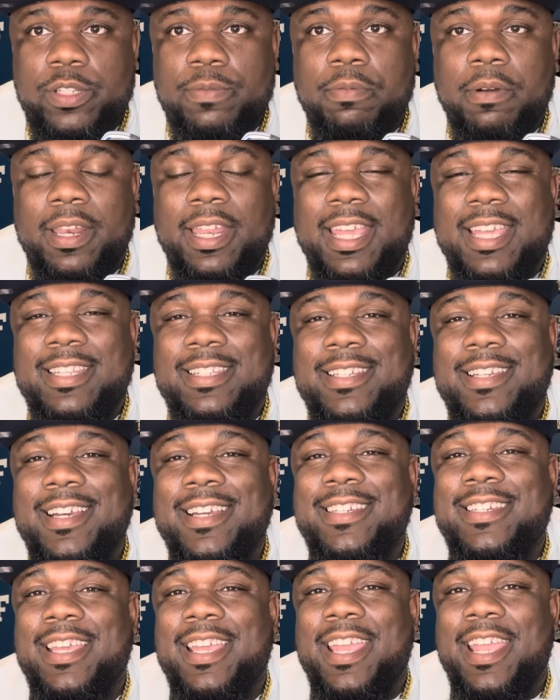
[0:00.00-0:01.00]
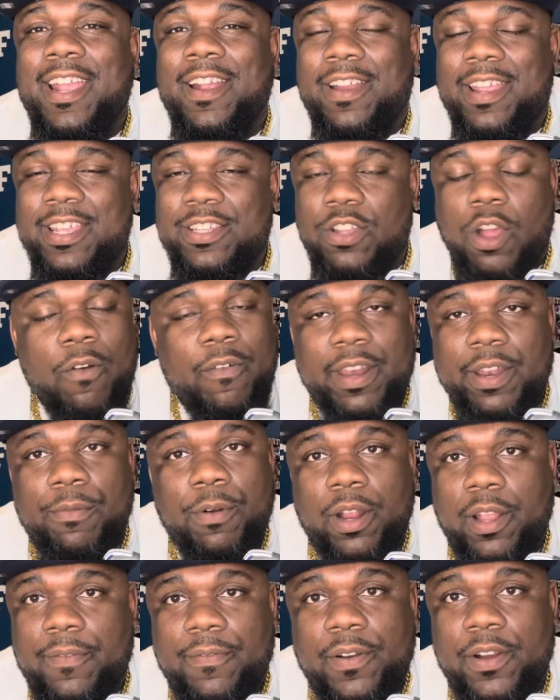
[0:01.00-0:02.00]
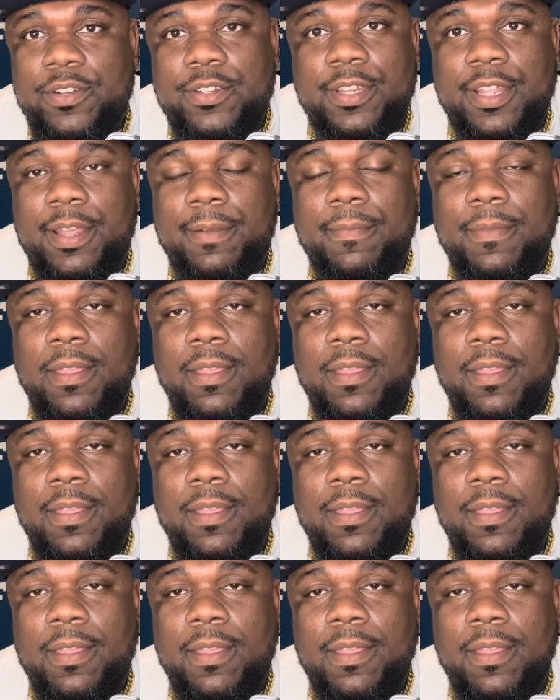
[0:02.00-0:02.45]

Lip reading: But it's good to hear he's already working first team.